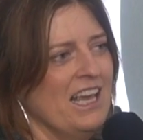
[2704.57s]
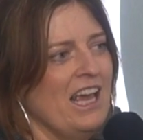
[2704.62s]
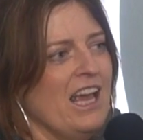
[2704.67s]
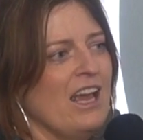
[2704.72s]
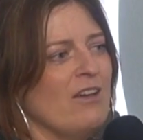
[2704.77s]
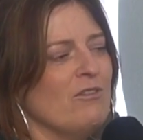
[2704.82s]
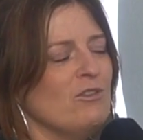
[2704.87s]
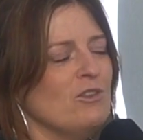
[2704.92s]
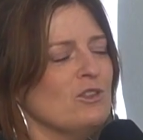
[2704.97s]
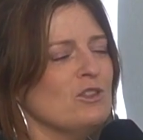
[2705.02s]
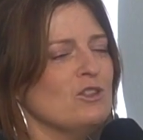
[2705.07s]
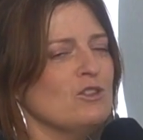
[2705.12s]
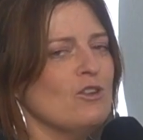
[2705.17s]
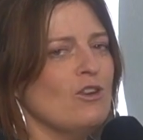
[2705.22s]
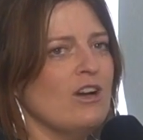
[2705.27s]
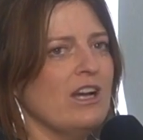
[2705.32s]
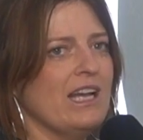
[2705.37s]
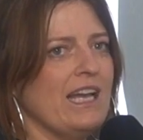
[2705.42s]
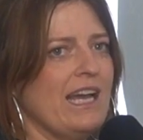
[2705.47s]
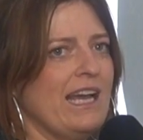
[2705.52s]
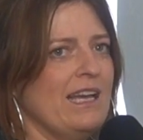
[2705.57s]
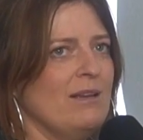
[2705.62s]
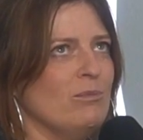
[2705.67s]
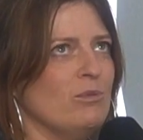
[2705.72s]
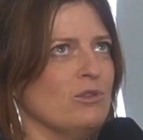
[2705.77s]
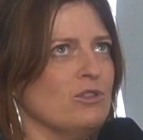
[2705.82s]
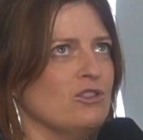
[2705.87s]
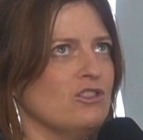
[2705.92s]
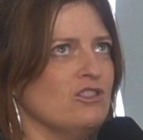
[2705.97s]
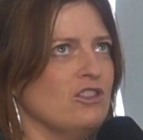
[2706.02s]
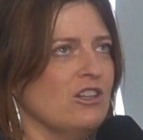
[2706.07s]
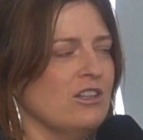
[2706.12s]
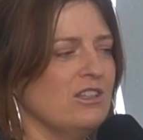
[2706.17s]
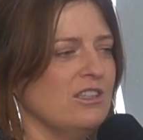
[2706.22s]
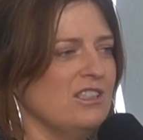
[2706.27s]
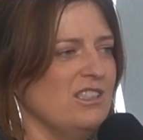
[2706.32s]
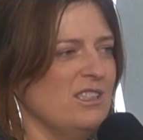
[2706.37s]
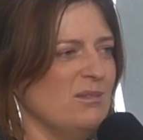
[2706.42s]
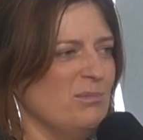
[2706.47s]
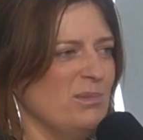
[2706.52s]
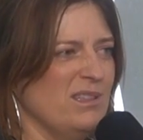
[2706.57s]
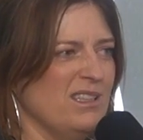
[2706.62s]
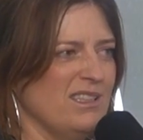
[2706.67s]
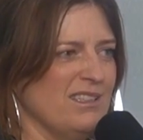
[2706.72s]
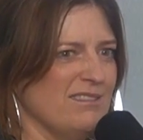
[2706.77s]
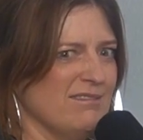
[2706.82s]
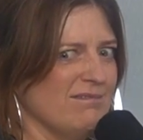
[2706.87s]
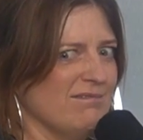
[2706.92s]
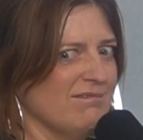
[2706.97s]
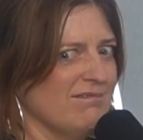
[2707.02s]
If you saw a guy pure struggling, you'd be like,